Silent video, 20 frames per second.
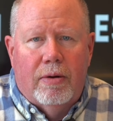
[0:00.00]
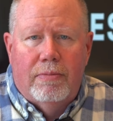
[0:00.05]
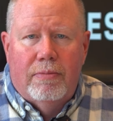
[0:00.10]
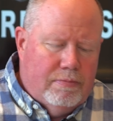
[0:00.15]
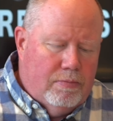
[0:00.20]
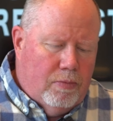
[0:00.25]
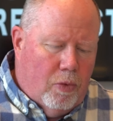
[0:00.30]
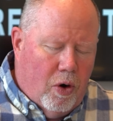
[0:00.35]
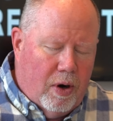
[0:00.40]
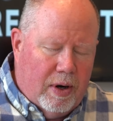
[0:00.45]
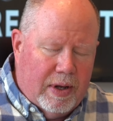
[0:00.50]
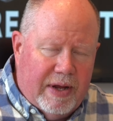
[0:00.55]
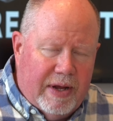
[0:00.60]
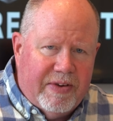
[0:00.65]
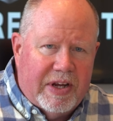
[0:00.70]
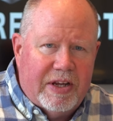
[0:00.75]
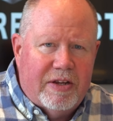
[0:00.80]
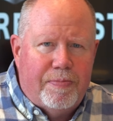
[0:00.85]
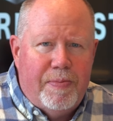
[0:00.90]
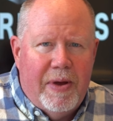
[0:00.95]
More
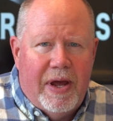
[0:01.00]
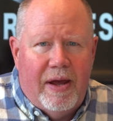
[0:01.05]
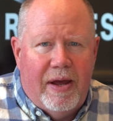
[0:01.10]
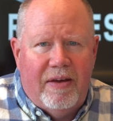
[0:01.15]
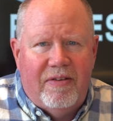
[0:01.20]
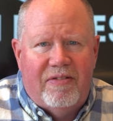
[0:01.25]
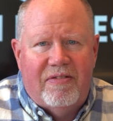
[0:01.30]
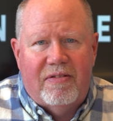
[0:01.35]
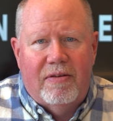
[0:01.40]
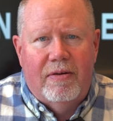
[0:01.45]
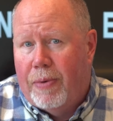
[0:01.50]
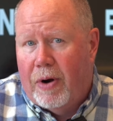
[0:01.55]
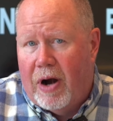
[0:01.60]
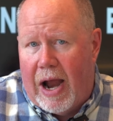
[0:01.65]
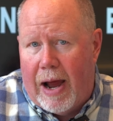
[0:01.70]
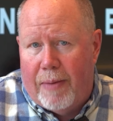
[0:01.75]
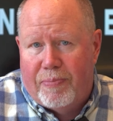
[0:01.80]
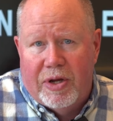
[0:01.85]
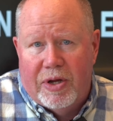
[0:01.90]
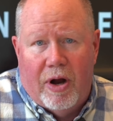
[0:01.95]
living space,
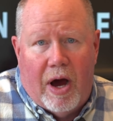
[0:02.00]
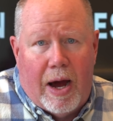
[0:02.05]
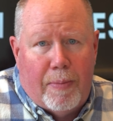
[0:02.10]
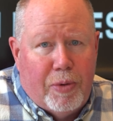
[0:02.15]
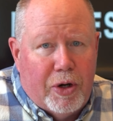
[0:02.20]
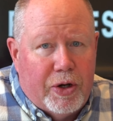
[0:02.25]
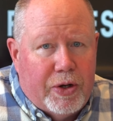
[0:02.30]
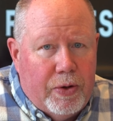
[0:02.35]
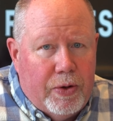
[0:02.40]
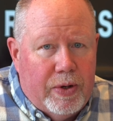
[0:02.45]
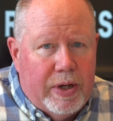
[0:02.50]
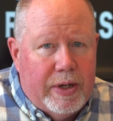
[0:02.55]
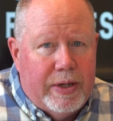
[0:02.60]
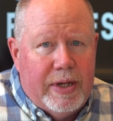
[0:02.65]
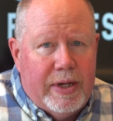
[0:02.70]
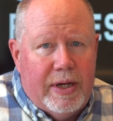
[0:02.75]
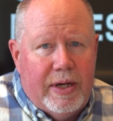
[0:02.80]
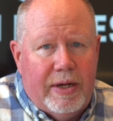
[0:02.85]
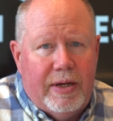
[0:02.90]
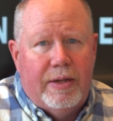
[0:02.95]
perhaps an
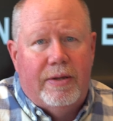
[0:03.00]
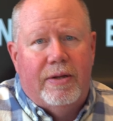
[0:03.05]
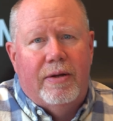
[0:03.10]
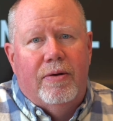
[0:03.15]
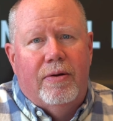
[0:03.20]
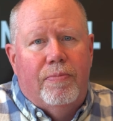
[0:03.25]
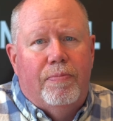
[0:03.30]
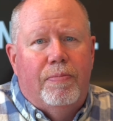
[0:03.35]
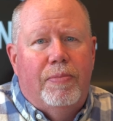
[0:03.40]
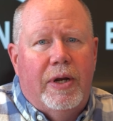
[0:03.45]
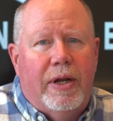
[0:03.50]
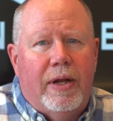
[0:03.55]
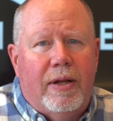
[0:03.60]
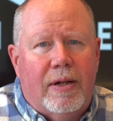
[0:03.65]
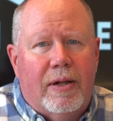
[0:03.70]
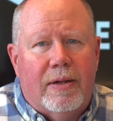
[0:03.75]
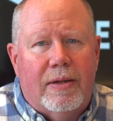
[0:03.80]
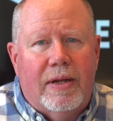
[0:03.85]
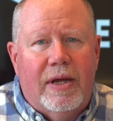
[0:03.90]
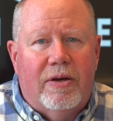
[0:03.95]
opportunity to put in
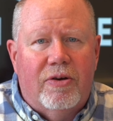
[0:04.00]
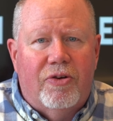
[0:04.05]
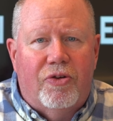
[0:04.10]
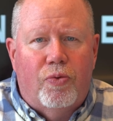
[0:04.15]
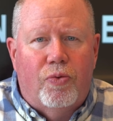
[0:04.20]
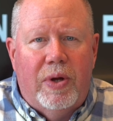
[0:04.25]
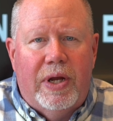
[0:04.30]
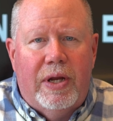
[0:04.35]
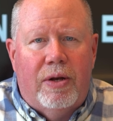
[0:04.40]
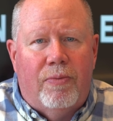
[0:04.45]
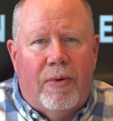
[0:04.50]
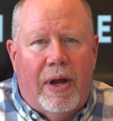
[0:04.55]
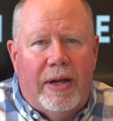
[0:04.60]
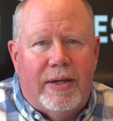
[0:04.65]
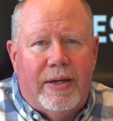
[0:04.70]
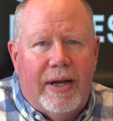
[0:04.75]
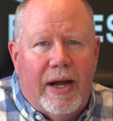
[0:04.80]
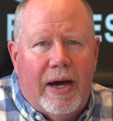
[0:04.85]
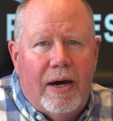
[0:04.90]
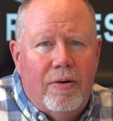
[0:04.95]
a legal suite and rent
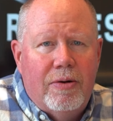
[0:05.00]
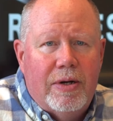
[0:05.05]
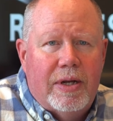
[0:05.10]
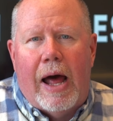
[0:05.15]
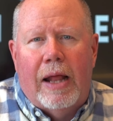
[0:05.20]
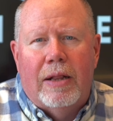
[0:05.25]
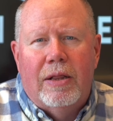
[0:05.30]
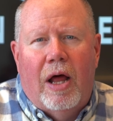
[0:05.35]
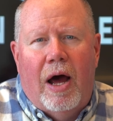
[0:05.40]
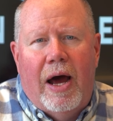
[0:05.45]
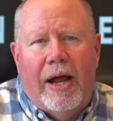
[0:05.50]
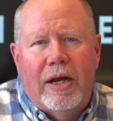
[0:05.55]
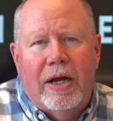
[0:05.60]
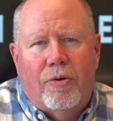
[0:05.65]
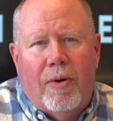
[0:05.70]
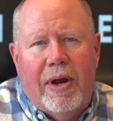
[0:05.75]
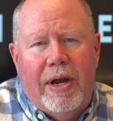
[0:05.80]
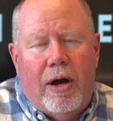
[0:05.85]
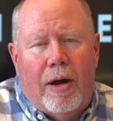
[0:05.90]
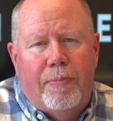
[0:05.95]
it out. A lot of
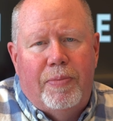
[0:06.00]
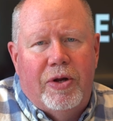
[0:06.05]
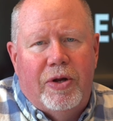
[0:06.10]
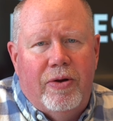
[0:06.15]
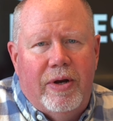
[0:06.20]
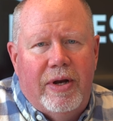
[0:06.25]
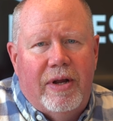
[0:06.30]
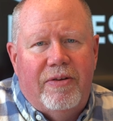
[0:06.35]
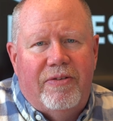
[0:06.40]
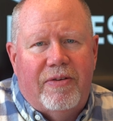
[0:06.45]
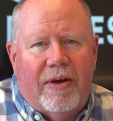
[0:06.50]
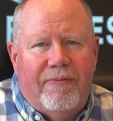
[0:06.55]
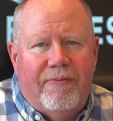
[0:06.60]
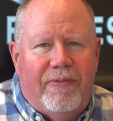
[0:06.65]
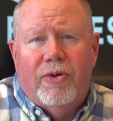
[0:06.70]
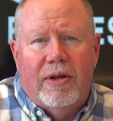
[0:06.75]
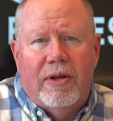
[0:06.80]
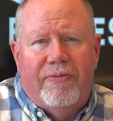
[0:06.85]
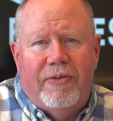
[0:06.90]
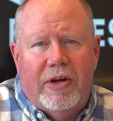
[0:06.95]
great opportunities on
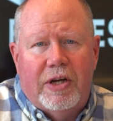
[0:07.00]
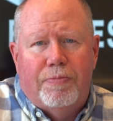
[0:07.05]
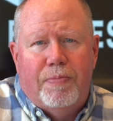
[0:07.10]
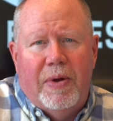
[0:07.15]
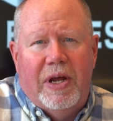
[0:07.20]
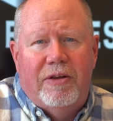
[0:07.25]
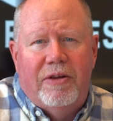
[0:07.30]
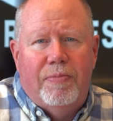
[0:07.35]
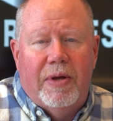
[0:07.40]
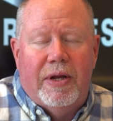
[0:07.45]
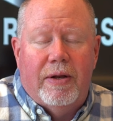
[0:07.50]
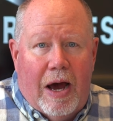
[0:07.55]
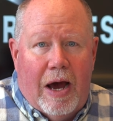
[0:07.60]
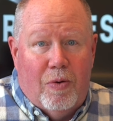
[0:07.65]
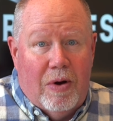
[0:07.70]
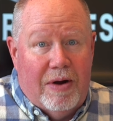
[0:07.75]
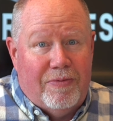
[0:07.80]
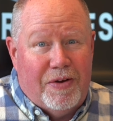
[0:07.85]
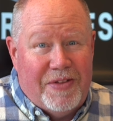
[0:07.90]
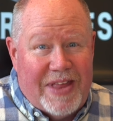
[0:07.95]
fully finished basement.
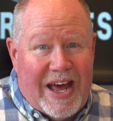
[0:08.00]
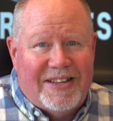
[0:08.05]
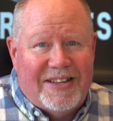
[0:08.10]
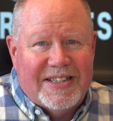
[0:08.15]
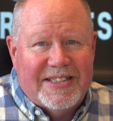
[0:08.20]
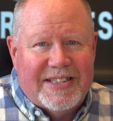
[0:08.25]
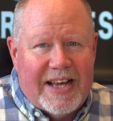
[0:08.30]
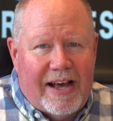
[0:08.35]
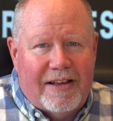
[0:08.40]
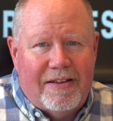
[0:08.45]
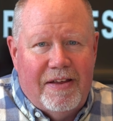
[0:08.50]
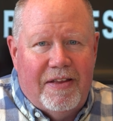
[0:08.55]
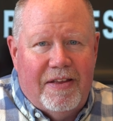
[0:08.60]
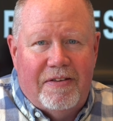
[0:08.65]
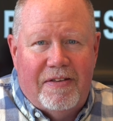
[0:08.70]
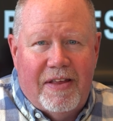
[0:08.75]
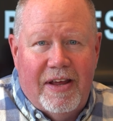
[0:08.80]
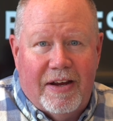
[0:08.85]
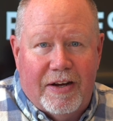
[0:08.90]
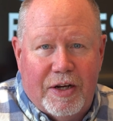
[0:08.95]
However, that's exactly the
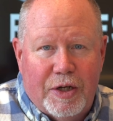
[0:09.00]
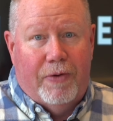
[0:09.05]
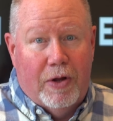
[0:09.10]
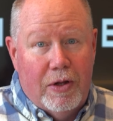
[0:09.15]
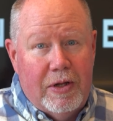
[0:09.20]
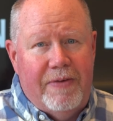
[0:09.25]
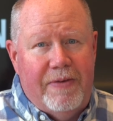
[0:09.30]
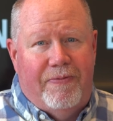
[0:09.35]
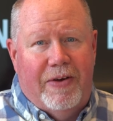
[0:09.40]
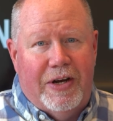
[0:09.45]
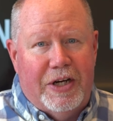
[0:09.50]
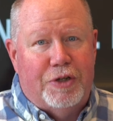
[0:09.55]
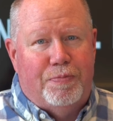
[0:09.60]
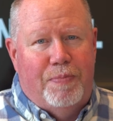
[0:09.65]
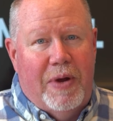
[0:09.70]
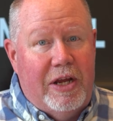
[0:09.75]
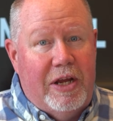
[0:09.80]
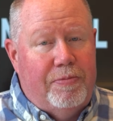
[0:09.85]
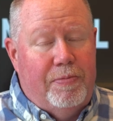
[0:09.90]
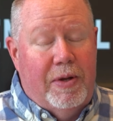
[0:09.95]
thing. Fully finished
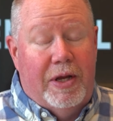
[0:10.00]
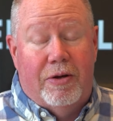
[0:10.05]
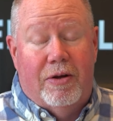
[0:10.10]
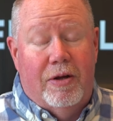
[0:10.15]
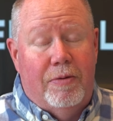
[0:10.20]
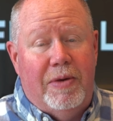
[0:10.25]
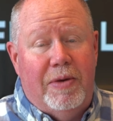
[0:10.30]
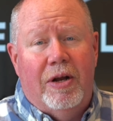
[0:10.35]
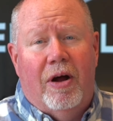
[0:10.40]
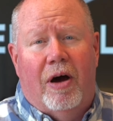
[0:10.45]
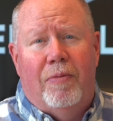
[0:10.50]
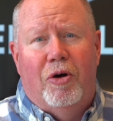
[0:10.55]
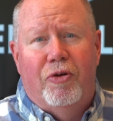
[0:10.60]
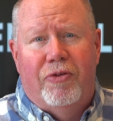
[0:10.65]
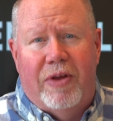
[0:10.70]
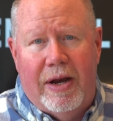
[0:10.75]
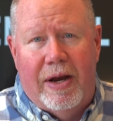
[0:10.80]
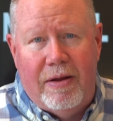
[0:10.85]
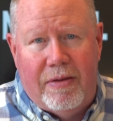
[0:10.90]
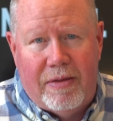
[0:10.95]
basement could mean
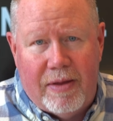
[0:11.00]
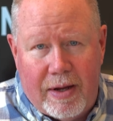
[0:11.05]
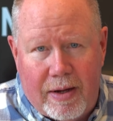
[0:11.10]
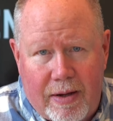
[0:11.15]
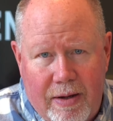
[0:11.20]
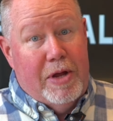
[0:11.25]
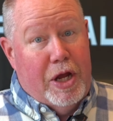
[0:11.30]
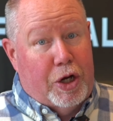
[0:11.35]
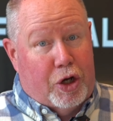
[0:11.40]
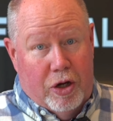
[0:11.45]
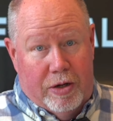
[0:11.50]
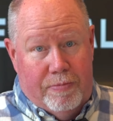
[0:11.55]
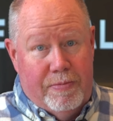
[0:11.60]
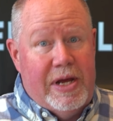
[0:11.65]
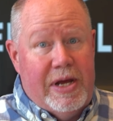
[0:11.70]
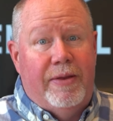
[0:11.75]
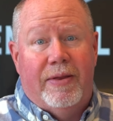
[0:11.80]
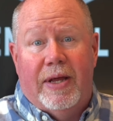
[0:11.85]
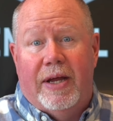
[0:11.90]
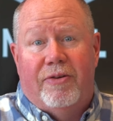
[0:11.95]
almost anything. It could
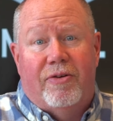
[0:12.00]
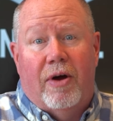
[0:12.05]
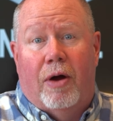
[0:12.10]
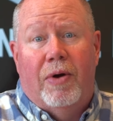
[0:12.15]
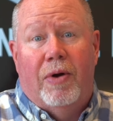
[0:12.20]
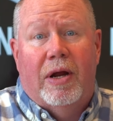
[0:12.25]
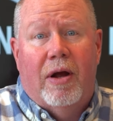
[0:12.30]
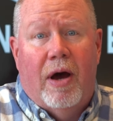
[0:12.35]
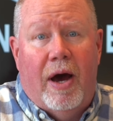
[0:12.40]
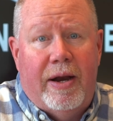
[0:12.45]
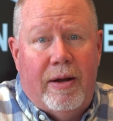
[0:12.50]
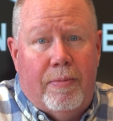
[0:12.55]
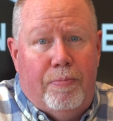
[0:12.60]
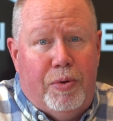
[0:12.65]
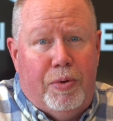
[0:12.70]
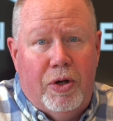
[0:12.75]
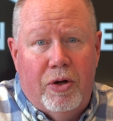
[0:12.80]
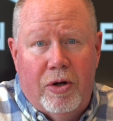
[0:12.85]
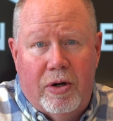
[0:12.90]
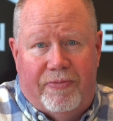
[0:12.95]
mean that it's already got a
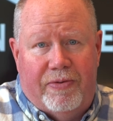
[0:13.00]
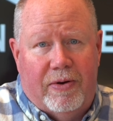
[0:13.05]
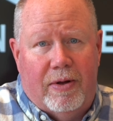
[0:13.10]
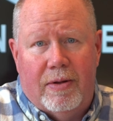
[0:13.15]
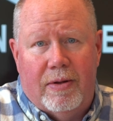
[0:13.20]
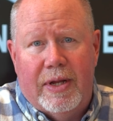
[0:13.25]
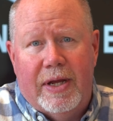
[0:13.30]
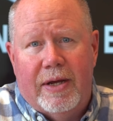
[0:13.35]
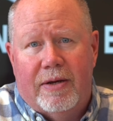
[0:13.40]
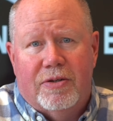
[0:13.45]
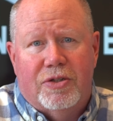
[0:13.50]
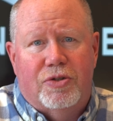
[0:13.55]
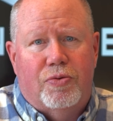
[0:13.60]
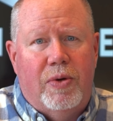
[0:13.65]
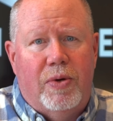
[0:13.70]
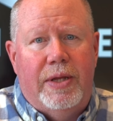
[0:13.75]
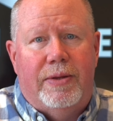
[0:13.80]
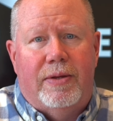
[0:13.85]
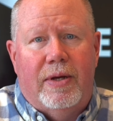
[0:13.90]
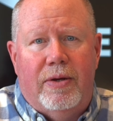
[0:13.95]
beautiful legal
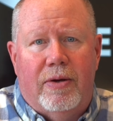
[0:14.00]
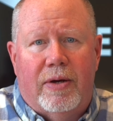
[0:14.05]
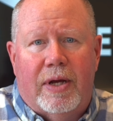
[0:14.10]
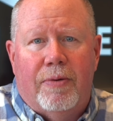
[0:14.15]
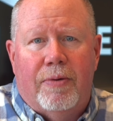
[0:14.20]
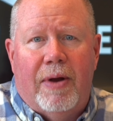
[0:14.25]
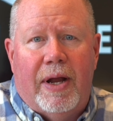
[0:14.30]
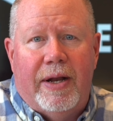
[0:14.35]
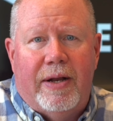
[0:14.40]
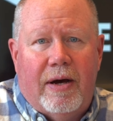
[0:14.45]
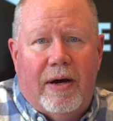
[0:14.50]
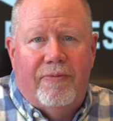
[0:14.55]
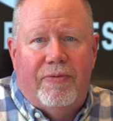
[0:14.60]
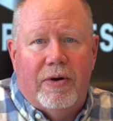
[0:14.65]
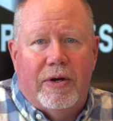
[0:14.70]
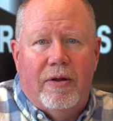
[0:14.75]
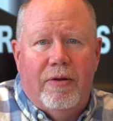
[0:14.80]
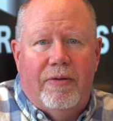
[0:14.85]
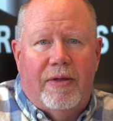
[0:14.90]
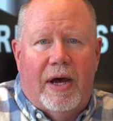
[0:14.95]
suite that you can rent for
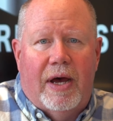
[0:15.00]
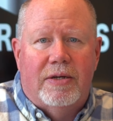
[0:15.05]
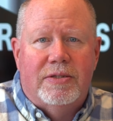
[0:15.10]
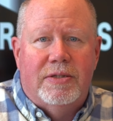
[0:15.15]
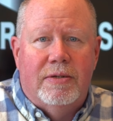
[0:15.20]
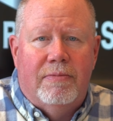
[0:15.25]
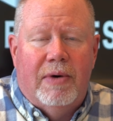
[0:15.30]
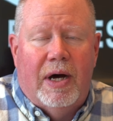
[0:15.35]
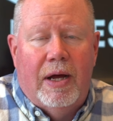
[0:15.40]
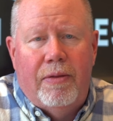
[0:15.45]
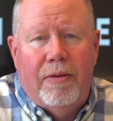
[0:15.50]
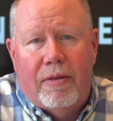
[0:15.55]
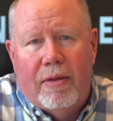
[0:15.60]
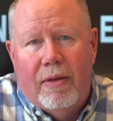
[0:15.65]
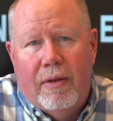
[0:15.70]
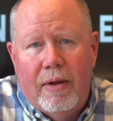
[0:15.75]
$2,000 a month.